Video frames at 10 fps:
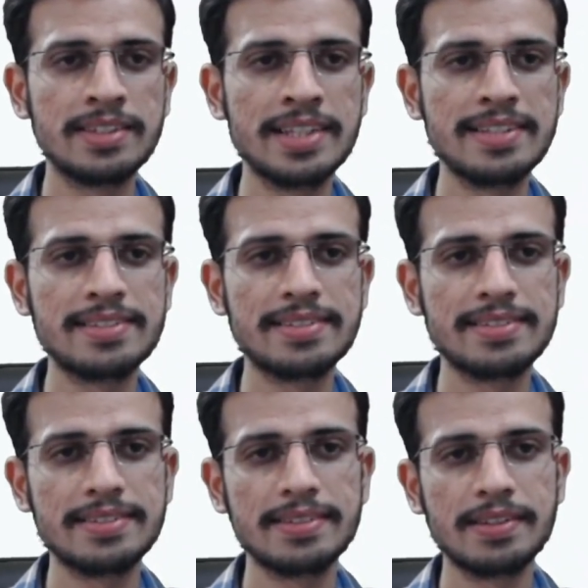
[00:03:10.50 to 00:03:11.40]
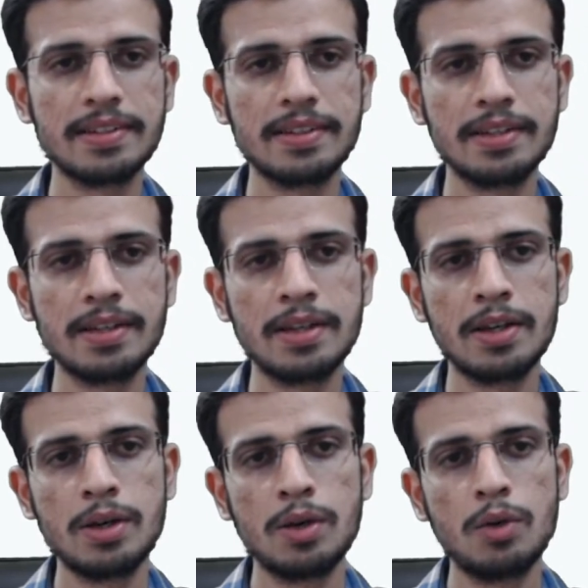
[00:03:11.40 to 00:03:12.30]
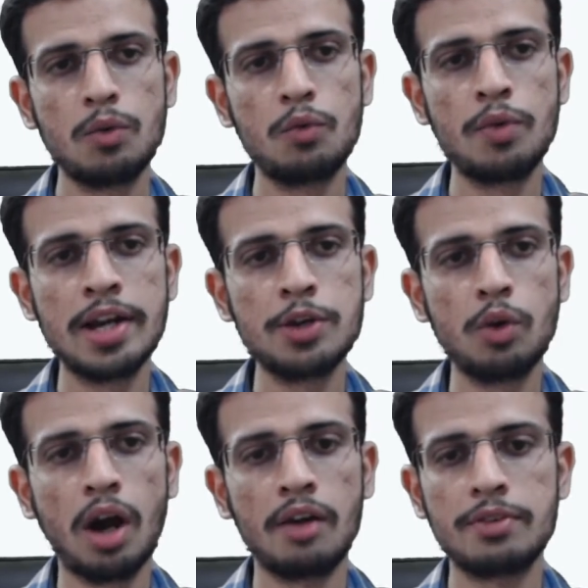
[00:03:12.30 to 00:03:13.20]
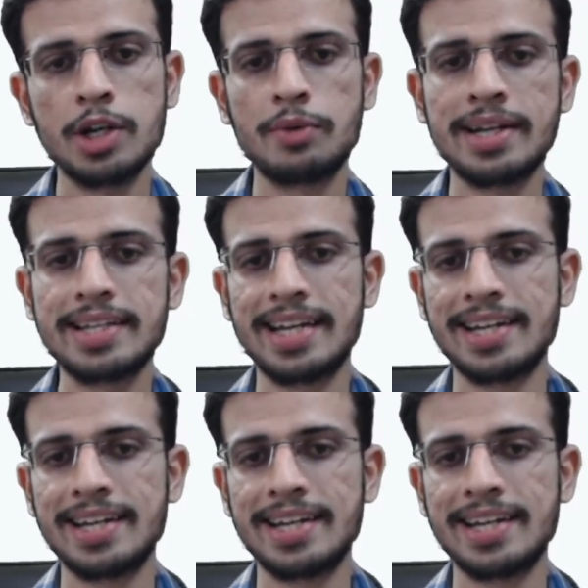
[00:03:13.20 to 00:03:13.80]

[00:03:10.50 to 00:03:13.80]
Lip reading: this is value after 20.